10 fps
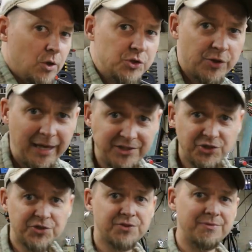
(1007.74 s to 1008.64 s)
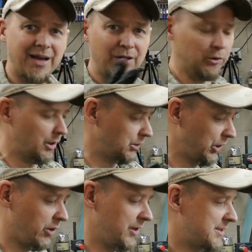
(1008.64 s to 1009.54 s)
So that's just a, a
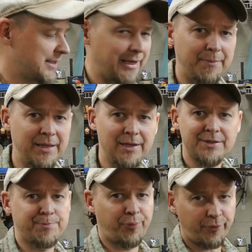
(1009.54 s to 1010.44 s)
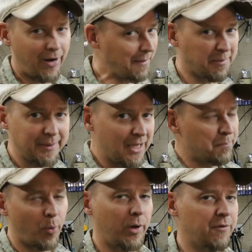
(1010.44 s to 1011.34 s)
little insight. I mean, it's probably a
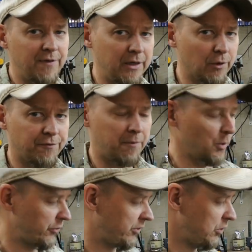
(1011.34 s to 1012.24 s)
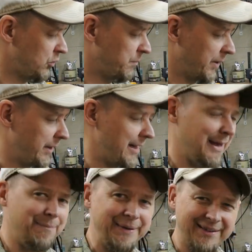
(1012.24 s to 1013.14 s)
boring video for most of you, but
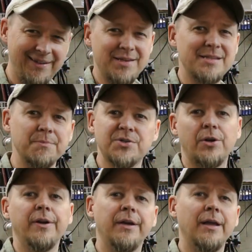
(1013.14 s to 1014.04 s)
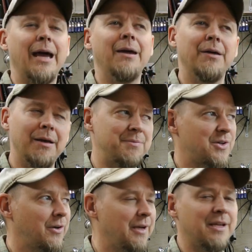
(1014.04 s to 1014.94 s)
because I'm starting to, I, I'm
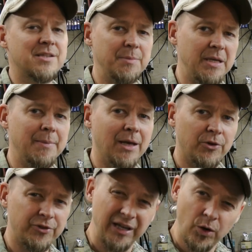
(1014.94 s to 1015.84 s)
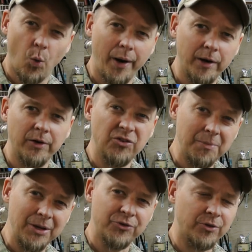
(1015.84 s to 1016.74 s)
starting to get some emails, inquiries
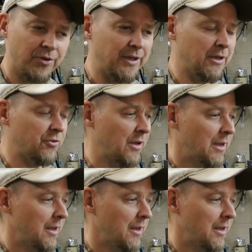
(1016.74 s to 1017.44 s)
about certain things,